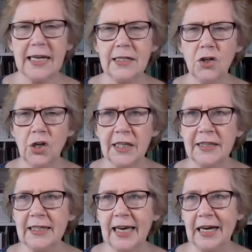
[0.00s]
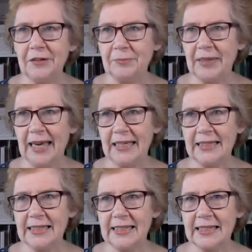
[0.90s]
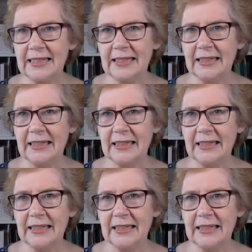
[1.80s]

and not a thing out of place.